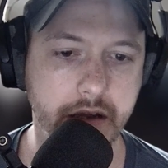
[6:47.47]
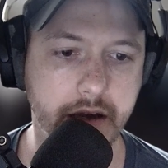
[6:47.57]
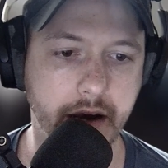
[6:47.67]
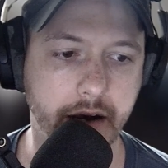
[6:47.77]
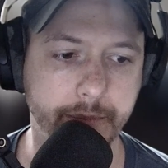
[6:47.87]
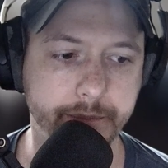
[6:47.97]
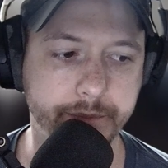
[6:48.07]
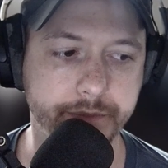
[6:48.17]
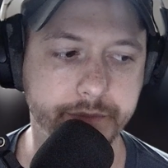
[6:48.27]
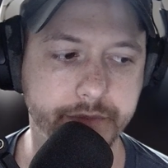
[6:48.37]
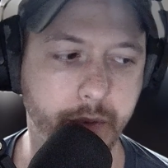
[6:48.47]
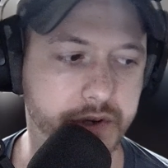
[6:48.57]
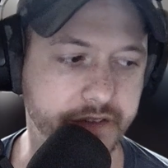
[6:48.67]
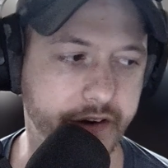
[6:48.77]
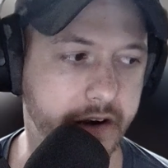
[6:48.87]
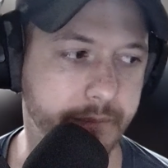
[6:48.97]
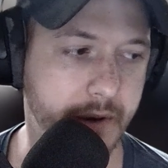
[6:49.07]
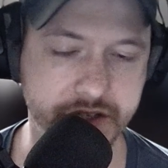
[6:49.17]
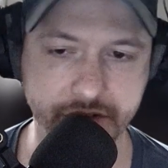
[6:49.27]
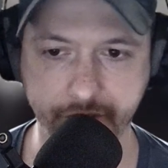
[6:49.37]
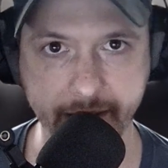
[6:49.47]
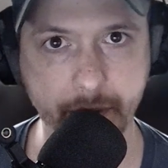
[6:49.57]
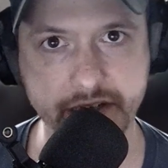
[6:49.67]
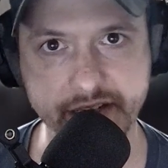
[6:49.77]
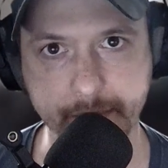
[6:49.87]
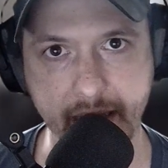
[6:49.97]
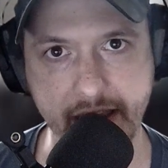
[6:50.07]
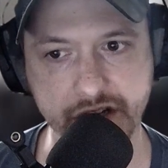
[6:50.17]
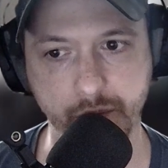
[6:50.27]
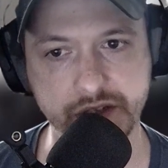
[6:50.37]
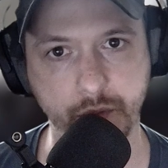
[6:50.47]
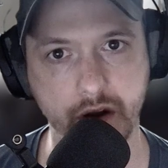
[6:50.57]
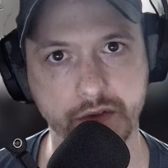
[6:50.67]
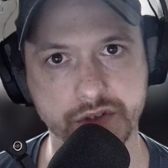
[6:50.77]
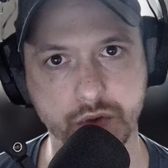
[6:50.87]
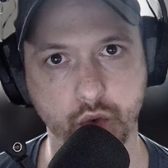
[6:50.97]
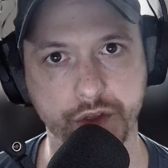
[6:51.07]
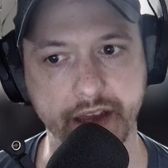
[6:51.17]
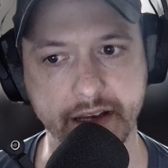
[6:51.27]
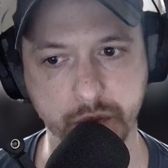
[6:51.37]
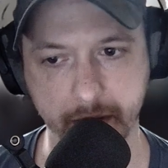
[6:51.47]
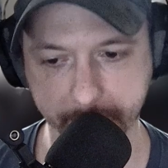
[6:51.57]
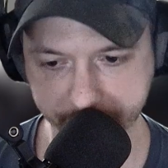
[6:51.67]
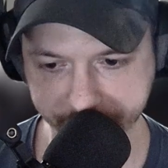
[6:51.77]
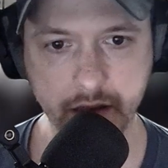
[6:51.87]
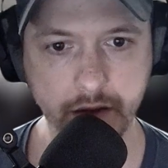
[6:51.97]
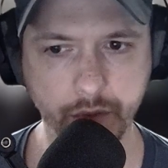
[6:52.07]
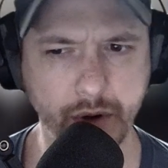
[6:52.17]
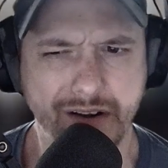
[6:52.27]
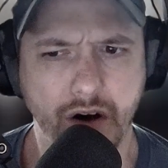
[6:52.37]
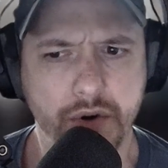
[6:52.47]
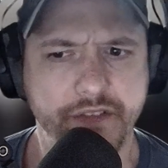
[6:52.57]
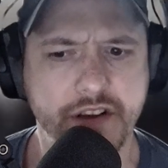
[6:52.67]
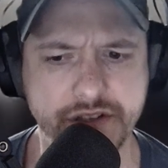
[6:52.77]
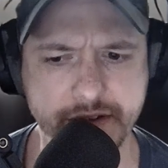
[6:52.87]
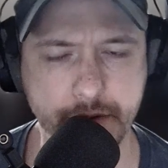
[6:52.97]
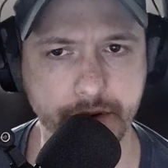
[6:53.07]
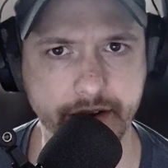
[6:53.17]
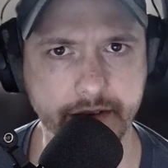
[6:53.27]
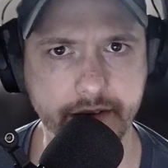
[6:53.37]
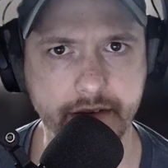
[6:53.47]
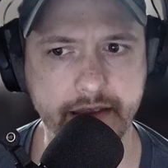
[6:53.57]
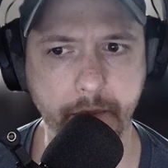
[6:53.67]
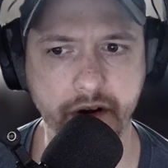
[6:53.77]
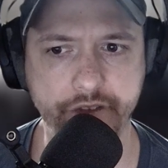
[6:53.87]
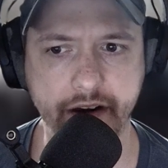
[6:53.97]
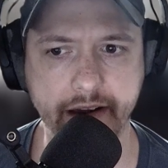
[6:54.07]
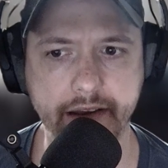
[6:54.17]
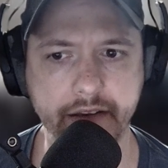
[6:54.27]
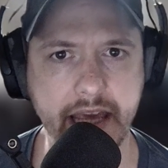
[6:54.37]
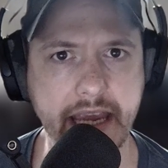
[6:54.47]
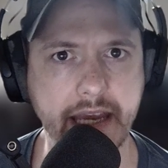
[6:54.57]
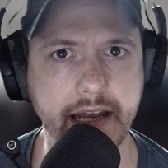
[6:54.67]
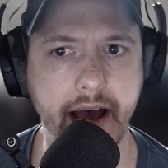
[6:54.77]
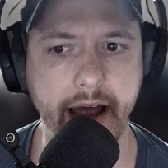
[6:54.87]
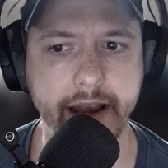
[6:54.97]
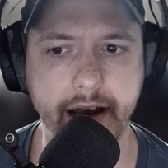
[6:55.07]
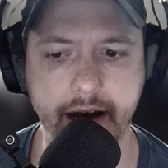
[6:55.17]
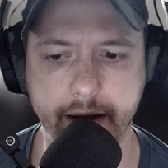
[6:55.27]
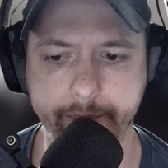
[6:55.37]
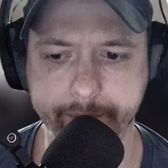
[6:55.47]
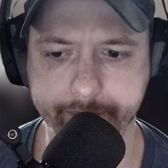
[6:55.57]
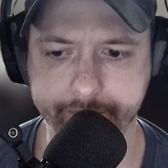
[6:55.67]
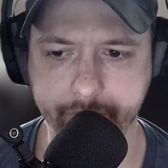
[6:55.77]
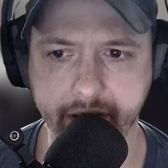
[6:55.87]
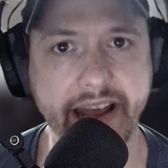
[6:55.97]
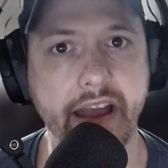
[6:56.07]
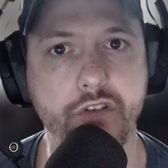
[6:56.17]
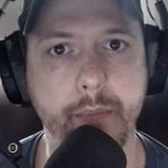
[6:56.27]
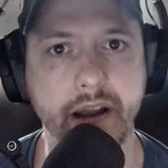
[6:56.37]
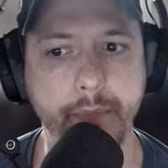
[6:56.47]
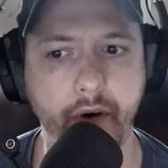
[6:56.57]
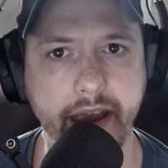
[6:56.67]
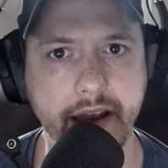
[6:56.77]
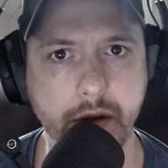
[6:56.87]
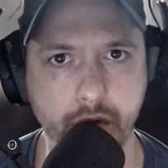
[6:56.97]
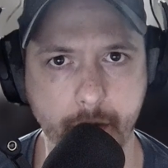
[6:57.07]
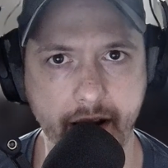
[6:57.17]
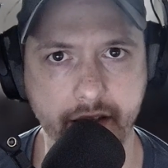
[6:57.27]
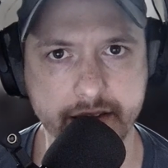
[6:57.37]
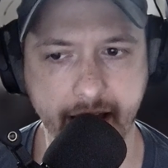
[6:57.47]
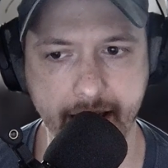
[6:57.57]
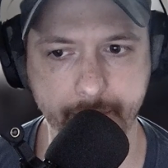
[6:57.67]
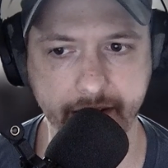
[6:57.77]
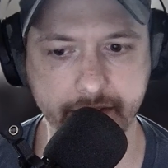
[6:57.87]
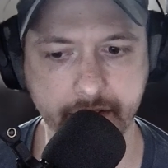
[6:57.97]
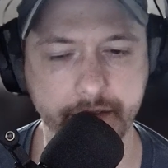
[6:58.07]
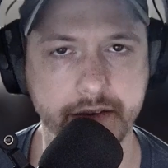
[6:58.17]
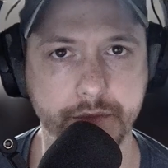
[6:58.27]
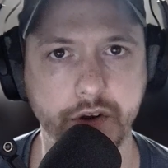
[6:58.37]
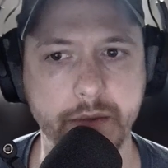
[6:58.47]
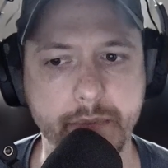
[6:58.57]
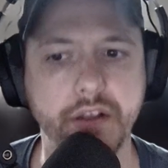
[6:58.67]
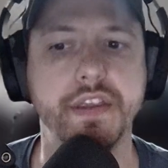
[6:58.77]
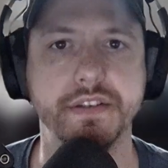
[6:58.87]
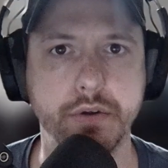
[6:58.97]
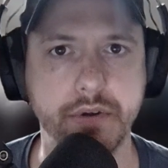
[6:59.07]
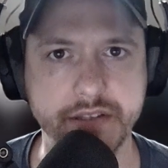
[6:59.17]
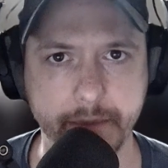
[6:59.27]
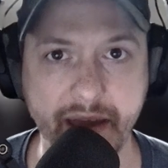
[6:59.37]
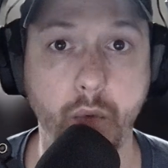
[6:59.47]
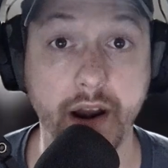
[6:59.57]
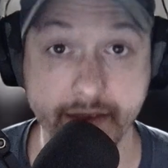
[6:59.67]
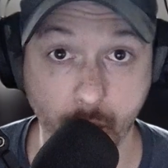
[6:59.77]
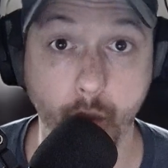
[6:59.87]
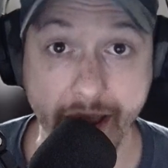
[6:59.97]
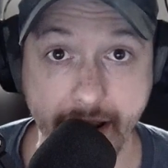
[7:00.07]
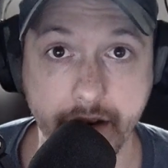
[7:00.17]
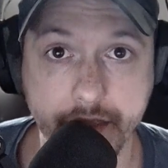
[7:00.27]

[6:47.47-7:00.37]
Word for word: Um, there wasn't very much of like participation. It wasn't one of those school things where we were in a low division too, and they weren't very keen on um, letting everybody play an equal amount of time, like to to really build the students up. They wanted to win